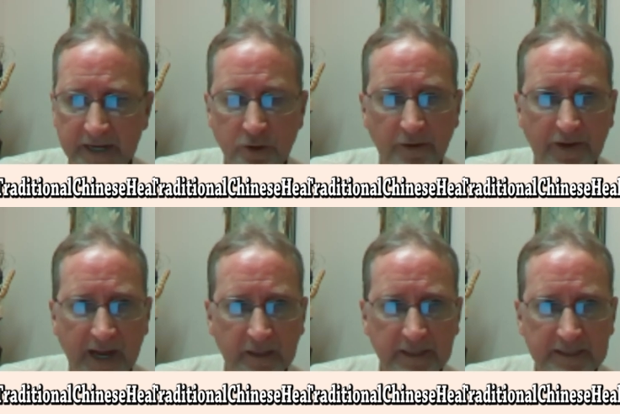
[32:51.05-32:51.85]
and you have high
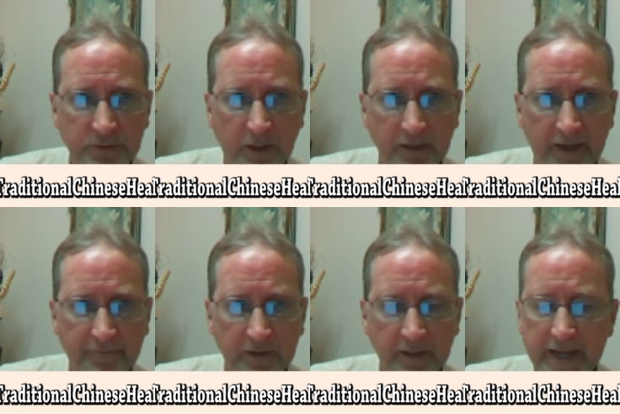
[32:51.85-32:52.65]
cholesterol
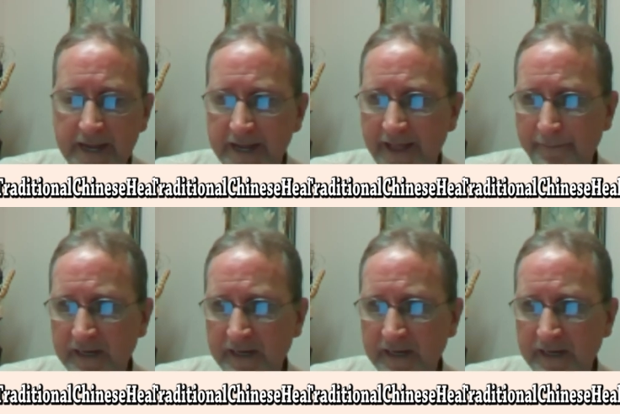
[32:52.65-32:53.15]
level, that